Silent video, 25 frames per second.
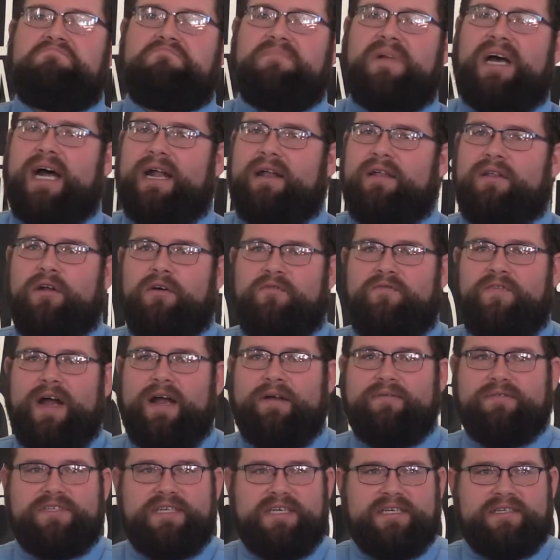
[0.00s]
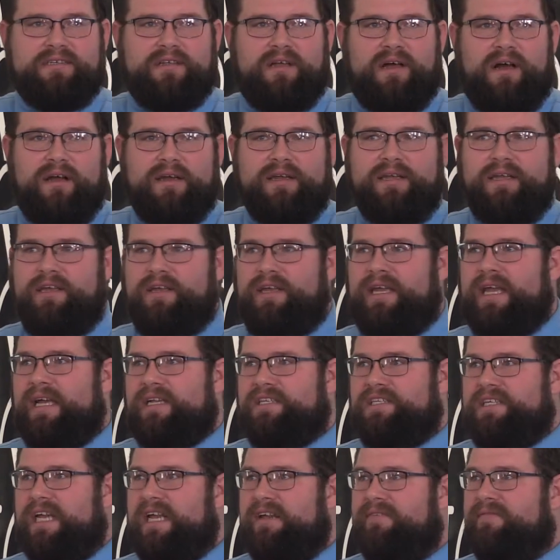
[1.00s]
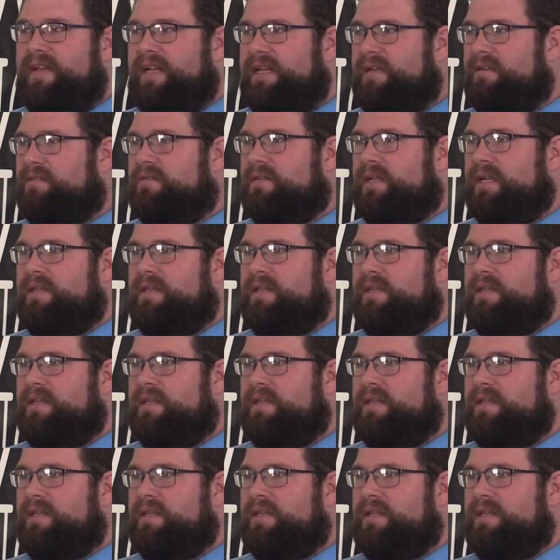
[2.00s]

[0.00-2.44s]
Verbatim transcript: I don't know, 5 or 6 o'clock you catch the evening.